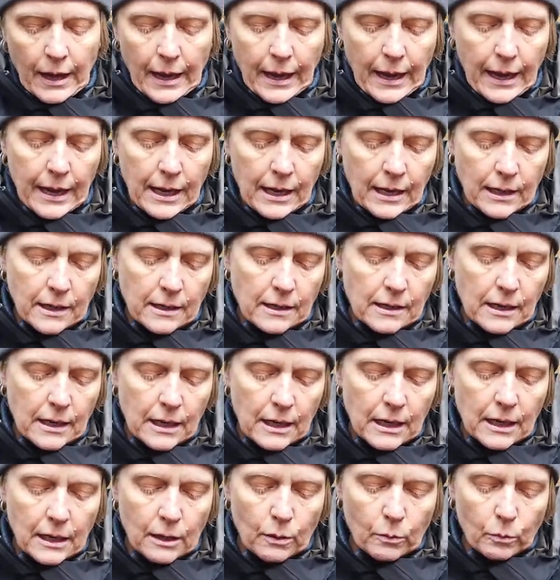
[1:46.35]
And
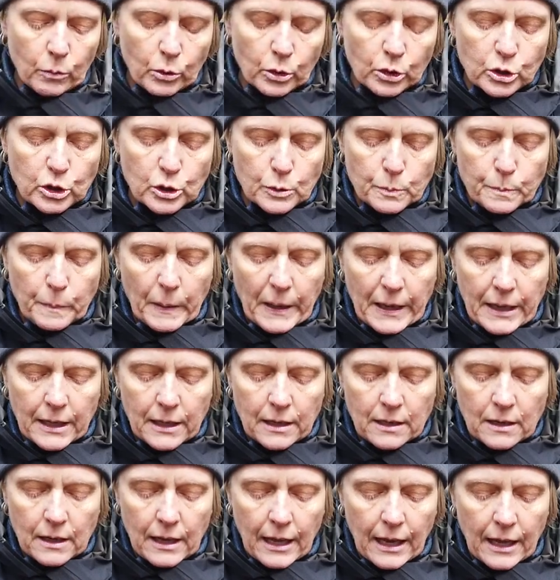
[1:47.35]
it will
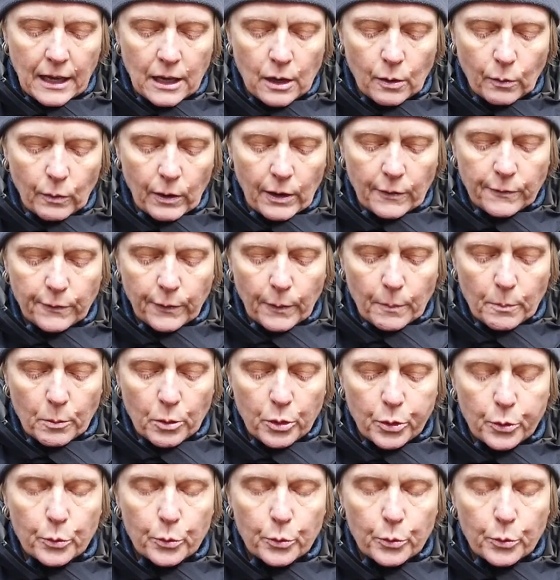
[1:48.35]
spend anywhere from